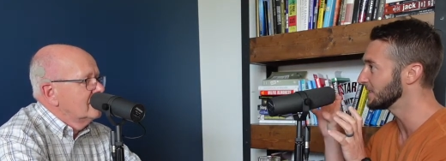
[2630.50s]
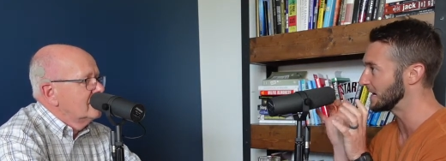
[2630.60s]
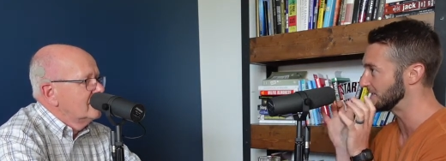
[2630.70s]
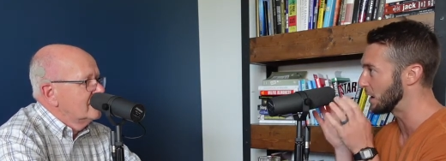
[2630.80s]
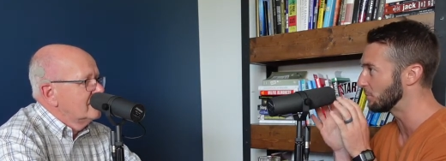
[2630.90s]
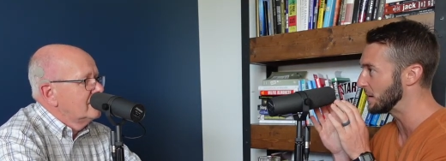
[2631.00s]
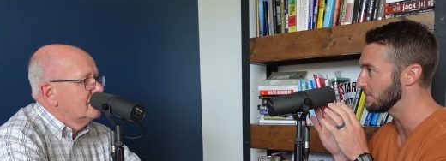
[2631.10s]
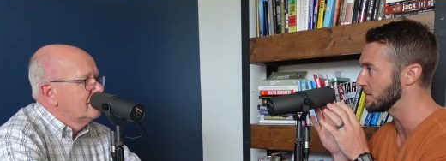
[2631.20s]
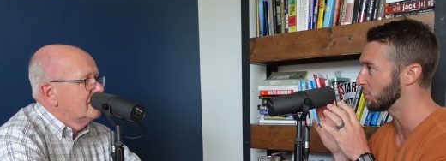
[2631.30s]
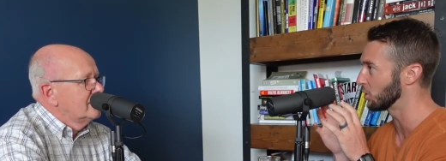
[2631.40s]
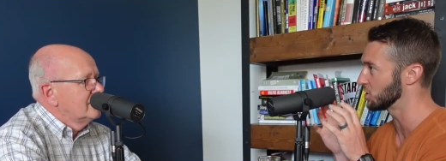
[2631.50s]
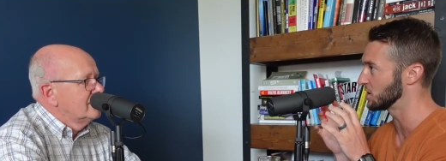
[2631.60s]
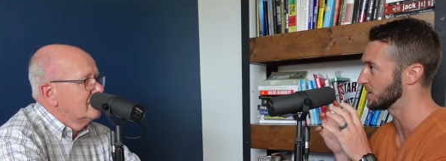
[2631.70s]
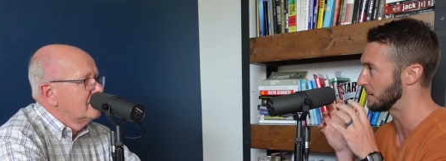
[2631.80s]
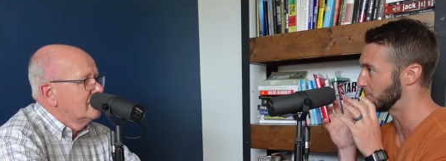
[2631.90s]
Speaker 1: That down payment
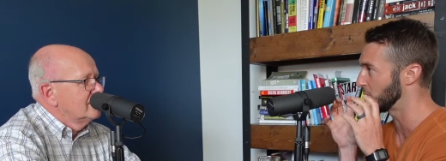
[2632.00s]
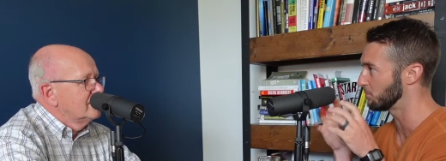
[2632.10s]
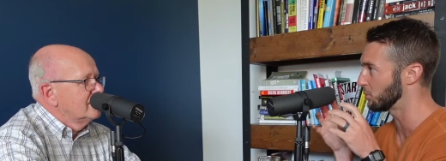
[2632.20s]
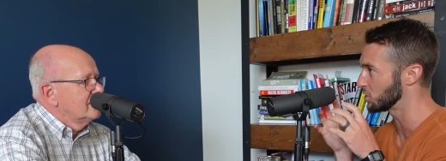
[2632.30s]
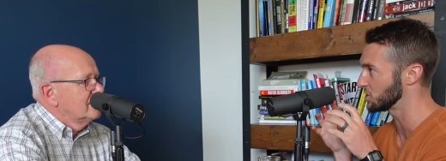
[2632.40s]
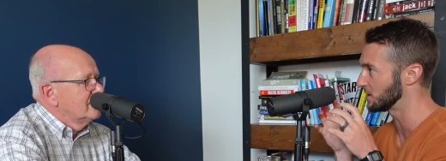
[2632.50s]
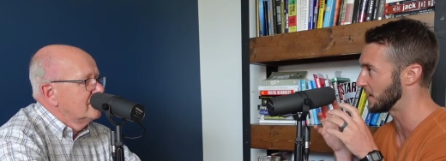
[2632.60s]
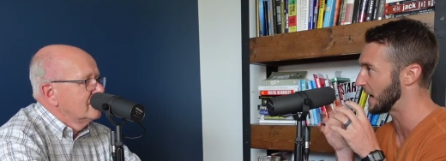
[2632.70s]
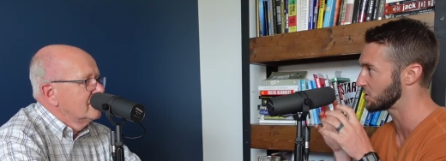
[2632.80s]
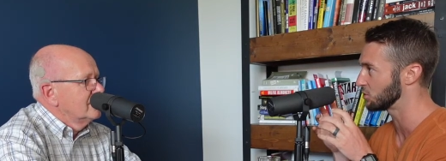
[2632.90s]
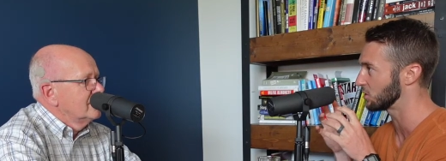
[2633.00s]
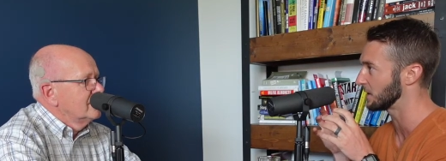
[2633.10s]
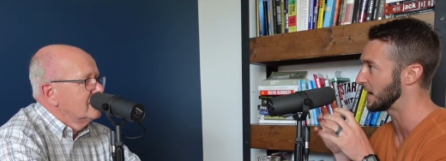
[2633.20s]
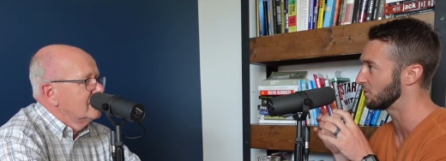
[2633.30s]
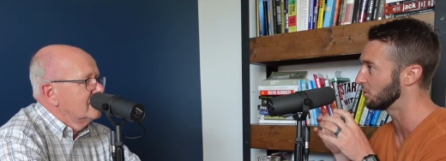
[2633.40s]
portion, that por portion of the actual
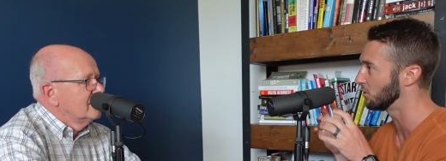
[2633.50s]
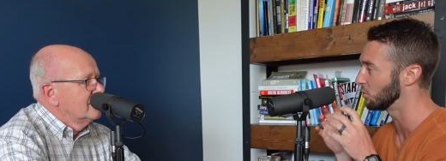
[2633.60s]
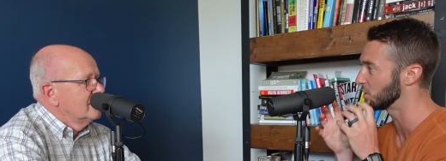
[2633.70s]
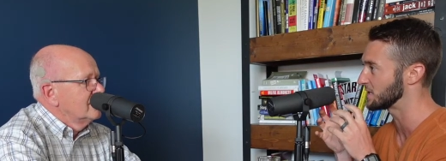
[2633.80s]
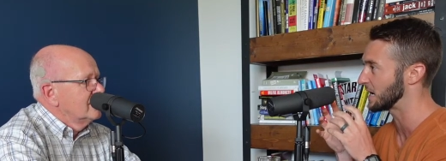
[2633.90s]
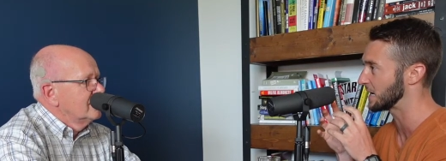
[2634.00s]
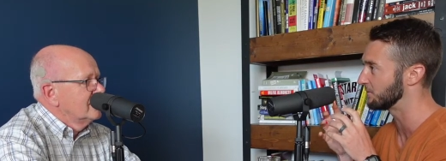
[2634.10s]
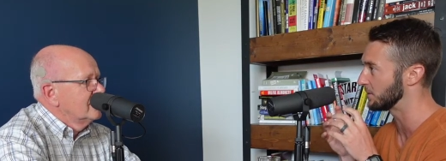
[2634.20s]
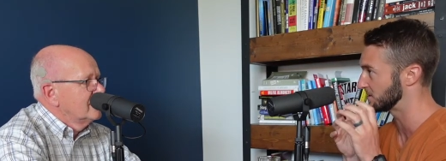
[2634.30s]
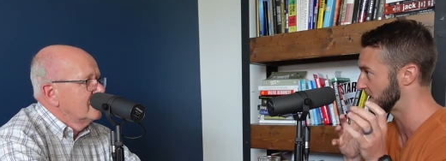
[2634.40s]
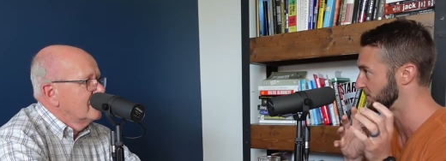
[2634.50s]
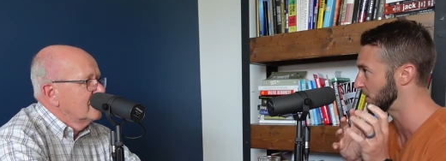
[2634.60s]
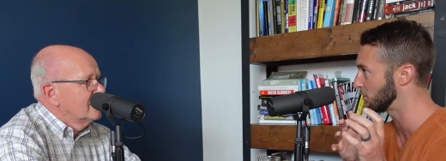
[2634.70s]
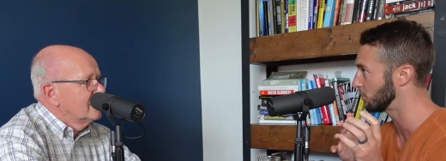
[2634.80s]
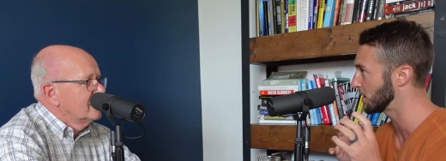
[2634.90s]
collateral, where does that come from? Is that
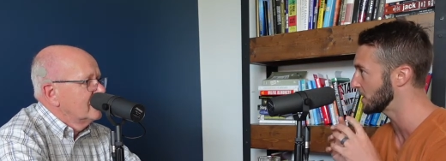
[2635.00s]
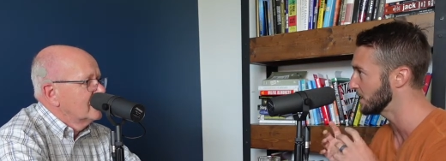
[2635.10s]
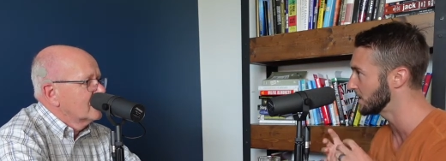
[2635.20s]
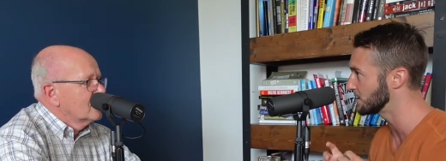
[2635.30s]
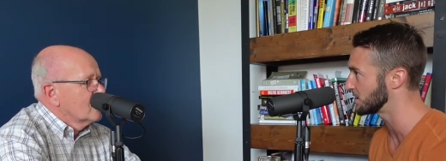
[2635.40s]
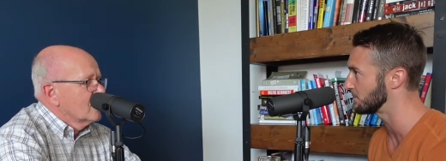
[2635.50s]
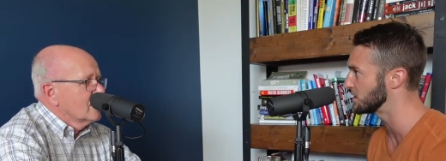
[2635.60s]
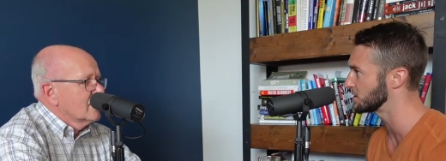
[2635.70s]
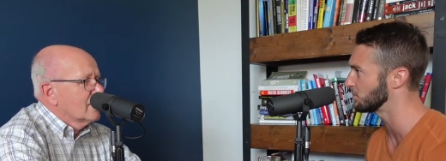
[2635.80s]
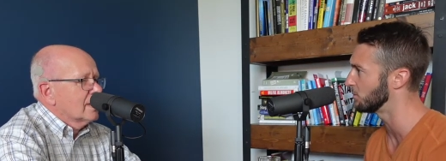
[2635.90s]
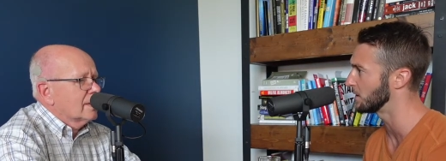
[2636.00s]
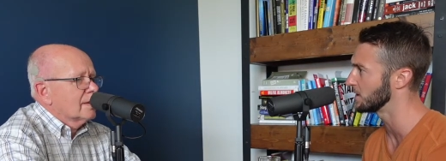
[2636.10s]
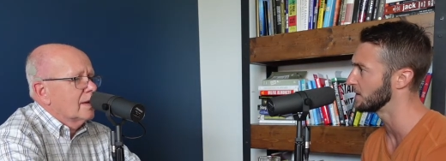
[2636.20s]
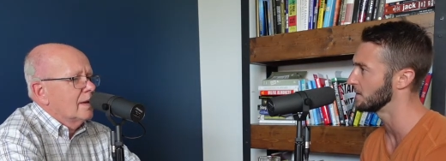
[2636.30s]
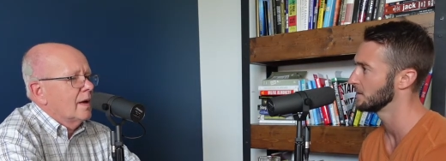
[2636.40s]
federal money? Is that municipal
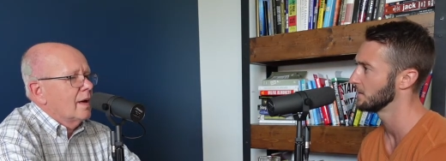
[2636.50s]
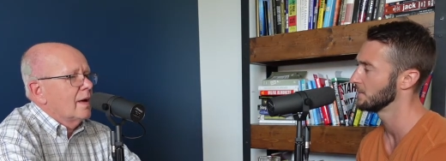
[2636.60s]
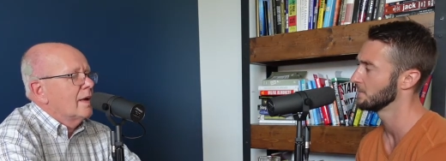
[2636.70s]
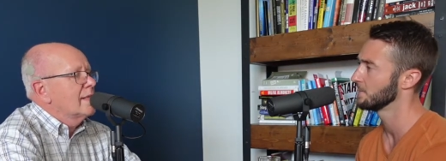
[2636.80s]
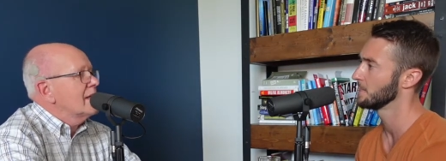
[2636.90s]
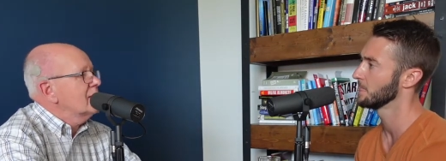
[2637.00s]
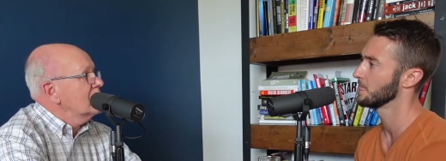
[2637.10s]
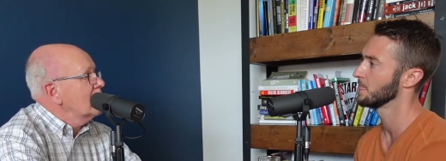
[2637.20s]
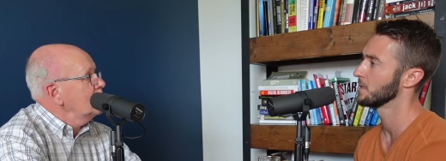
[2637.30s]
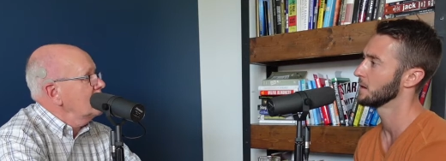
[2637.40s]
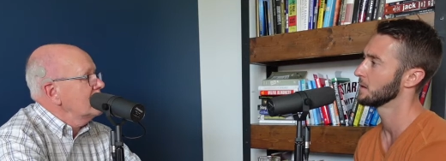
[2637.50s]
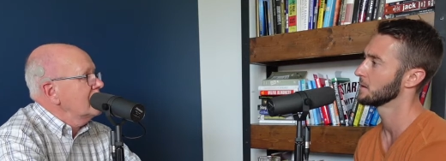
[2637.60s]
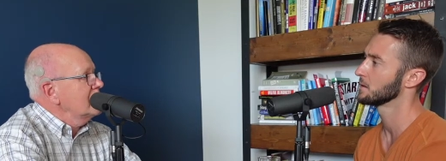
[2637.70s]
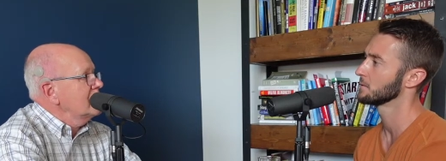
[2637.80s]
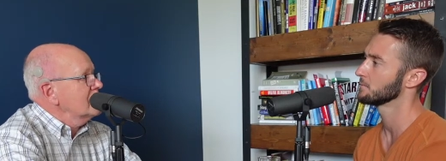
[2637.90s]
money?
Speaker 2: Uh, that's a couple of the
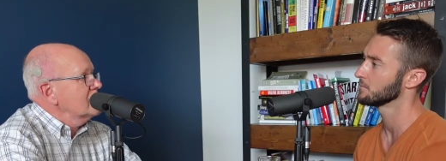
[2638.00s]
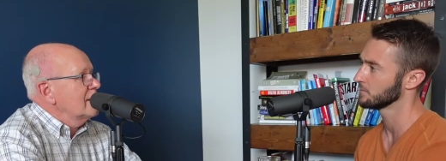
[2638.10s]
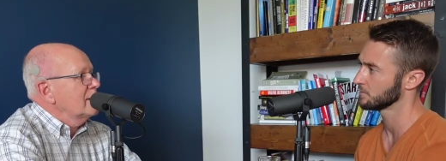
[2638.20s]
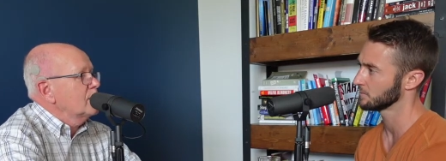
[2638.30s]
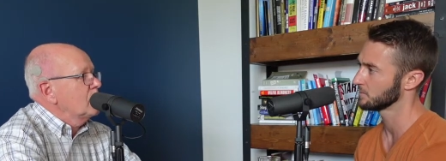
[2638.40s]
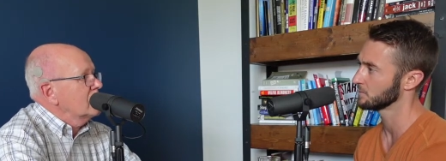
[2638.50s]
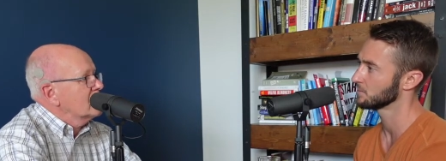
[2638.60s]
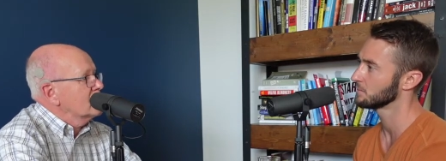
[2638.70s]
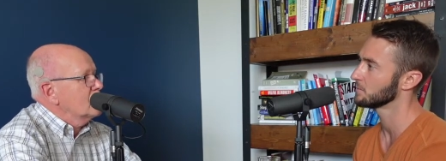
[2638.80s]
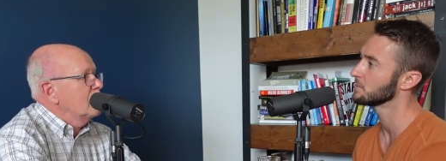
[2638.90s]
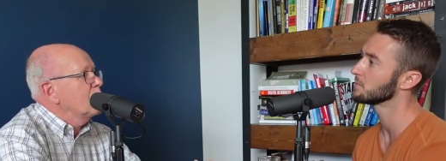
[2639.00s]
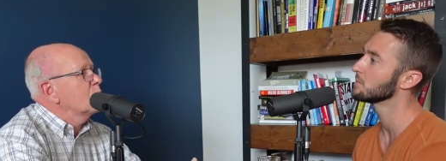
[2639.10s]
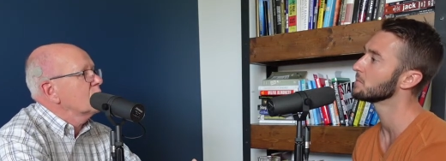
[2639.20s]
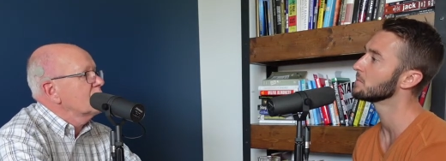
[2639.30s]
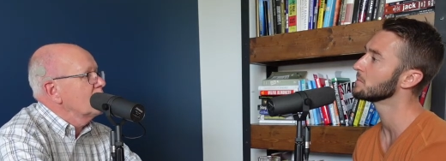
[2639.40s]
details. I hate to put it this way, but
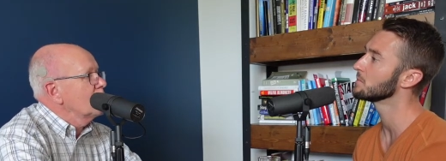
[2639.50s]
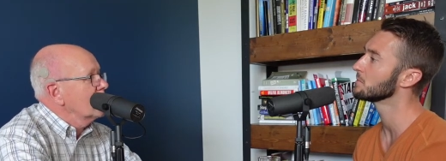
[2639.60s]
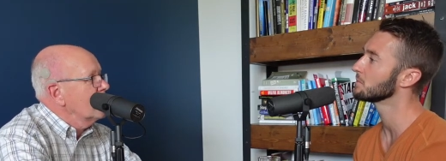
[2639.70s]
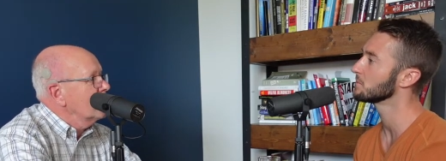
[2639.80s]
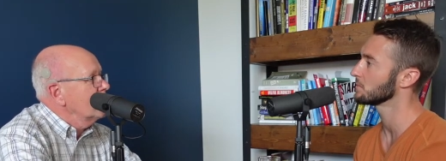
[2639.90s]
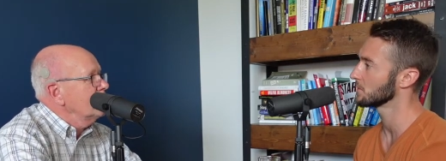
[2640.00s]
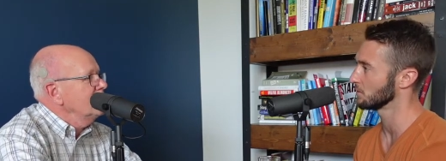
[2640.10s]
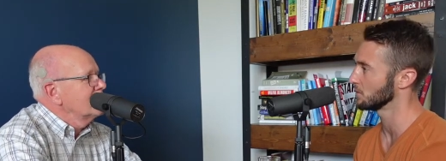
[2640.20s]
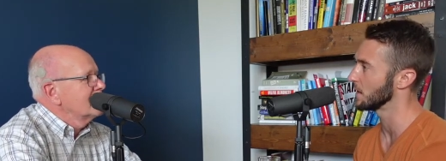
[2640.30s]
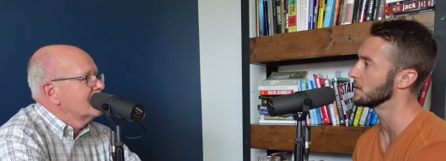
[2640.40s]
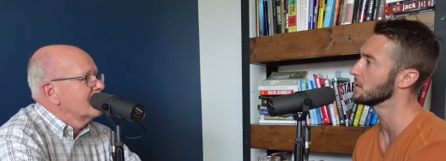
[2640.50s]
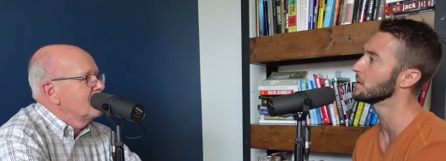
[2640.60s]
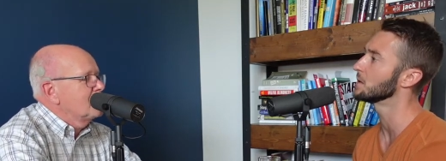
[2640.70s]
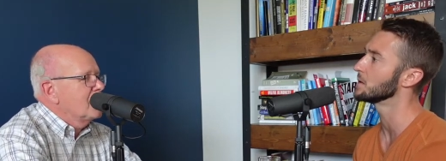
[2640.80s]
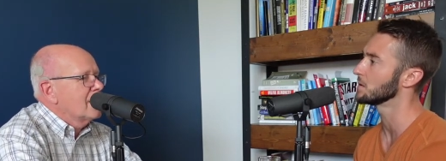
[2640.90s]
we're still working on.
Speaker 1: Right.
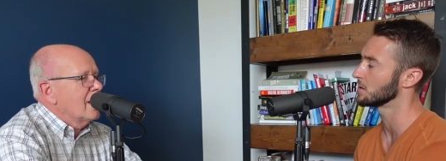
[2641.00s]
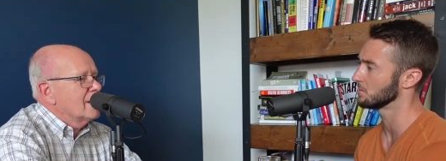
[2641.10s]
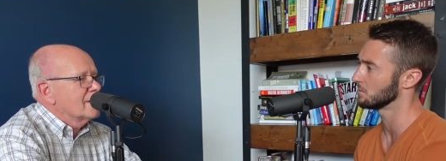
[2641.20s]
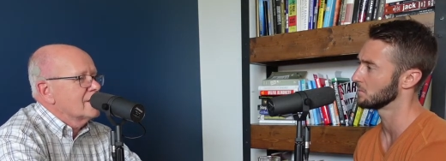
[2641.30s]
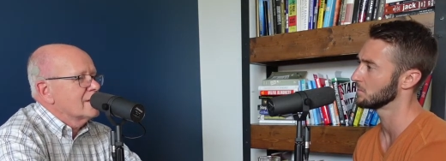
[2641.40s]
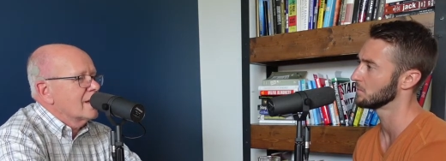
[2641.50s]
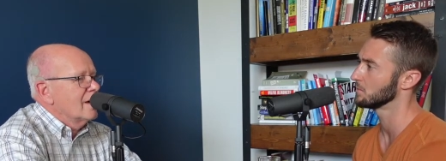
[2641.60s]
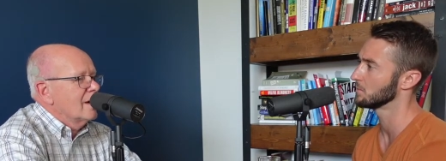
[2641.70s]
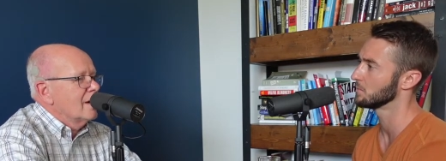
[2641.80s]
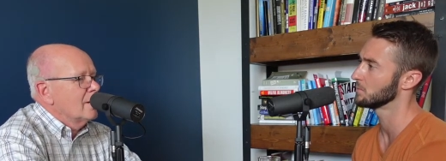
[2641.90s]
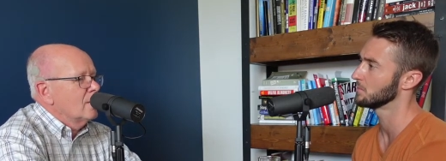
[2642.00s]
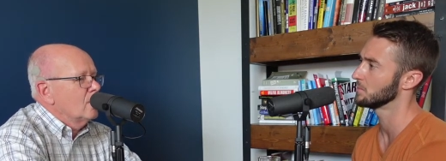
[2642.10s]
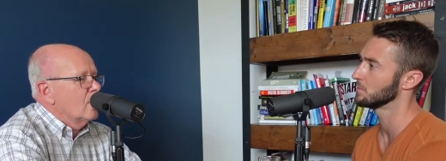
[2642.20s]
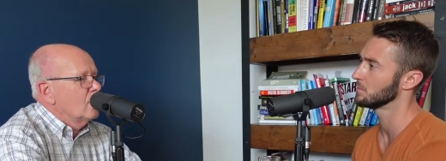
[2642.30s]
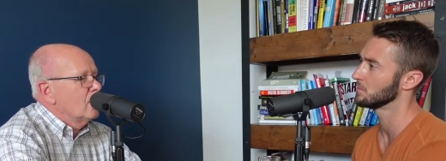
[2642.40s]
Speaker 2: Because uh, what